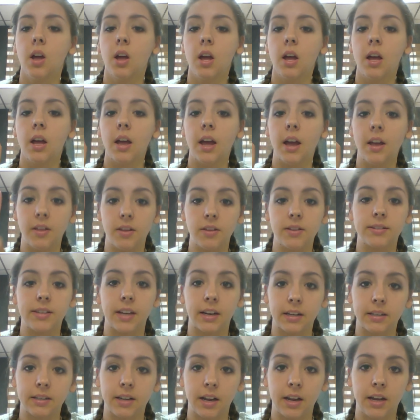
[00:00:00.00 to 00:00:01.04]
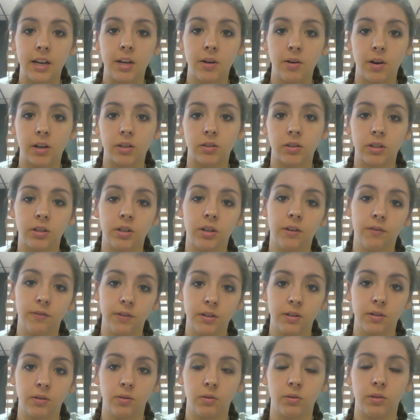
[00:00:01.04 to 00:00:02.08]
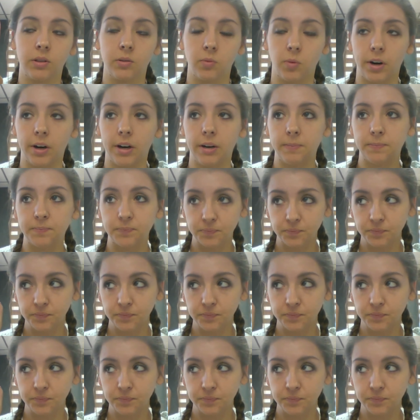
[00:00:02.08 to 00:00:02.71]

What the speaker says: and then the second day you actually do your physical and swear in.